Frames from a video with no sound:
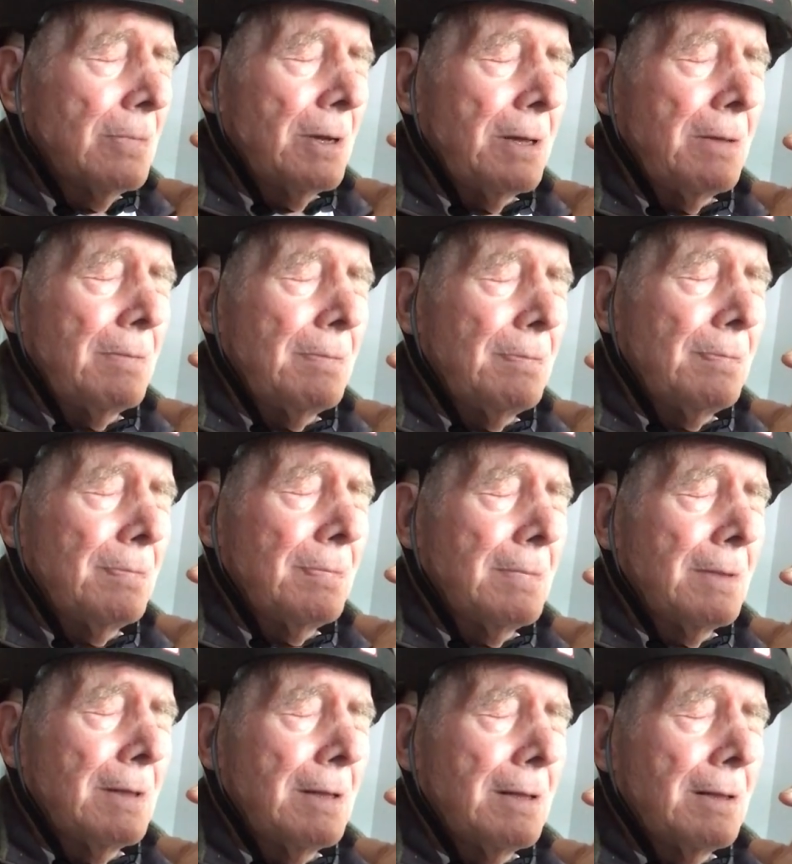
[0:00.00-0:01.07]
Right.
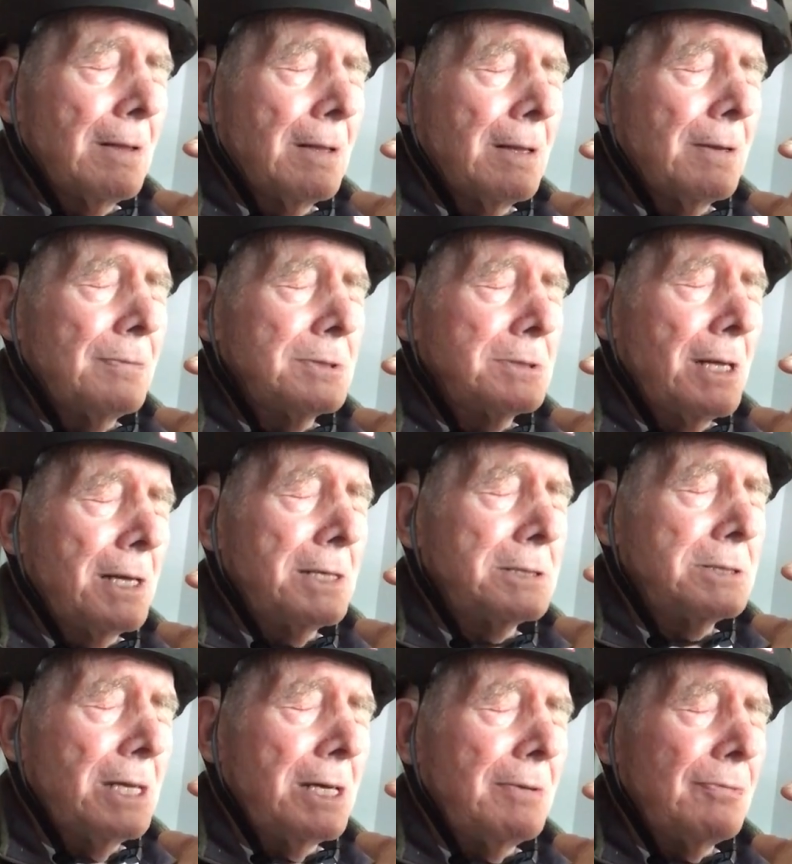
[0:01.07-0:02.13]
If it's line of
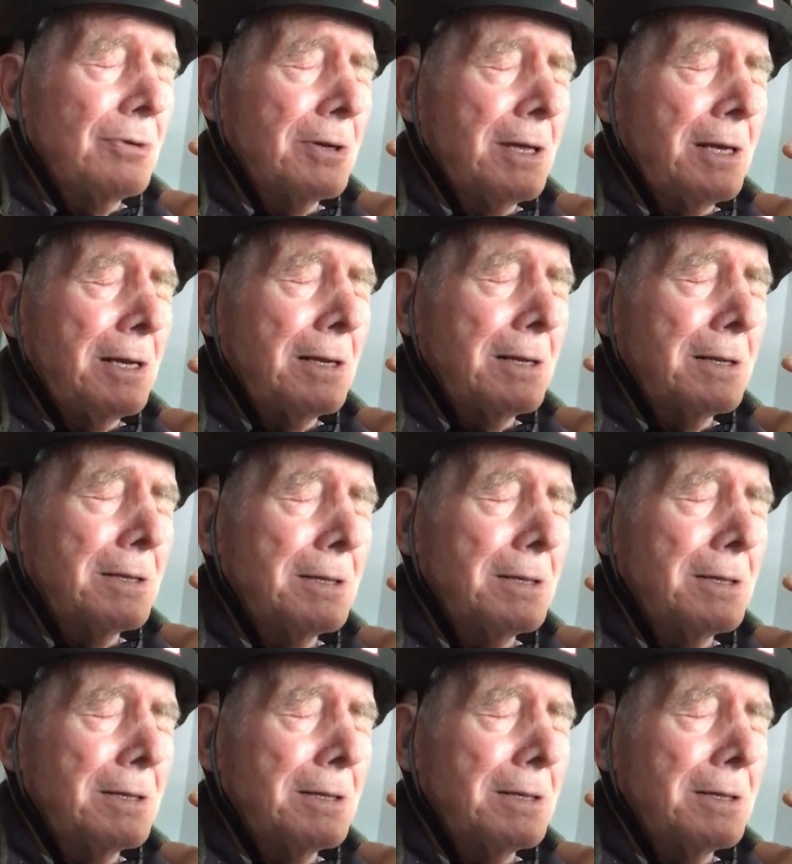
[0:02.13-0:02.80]
sight, forget it.